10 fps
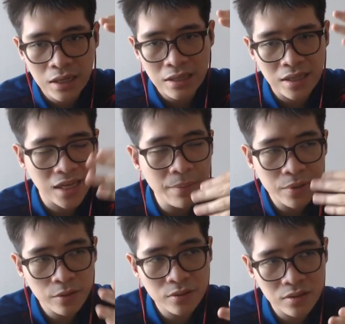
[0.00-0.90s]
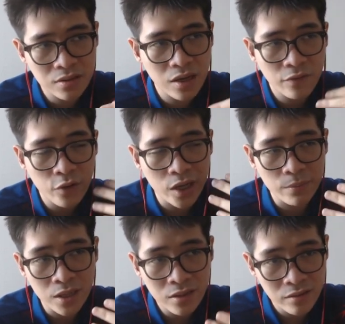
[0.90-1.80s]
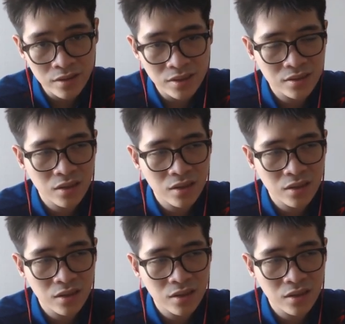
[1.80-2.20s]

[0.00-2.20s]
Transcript: It helps you to avoid blunders,